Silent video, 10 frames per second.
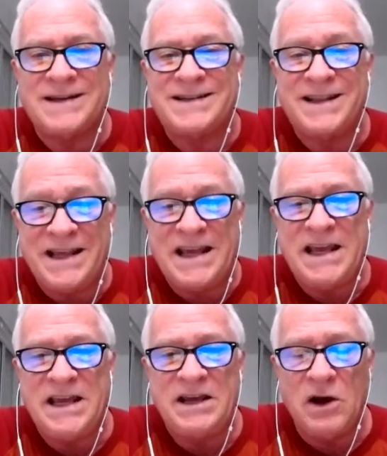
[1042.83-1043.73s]
is
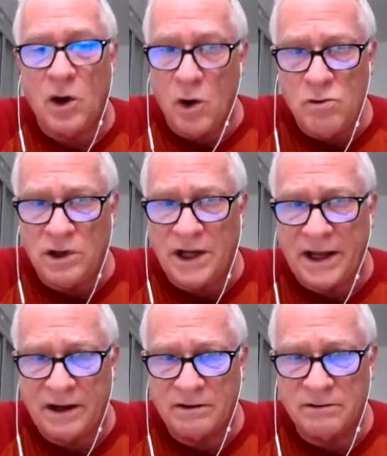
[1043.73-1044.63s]
the only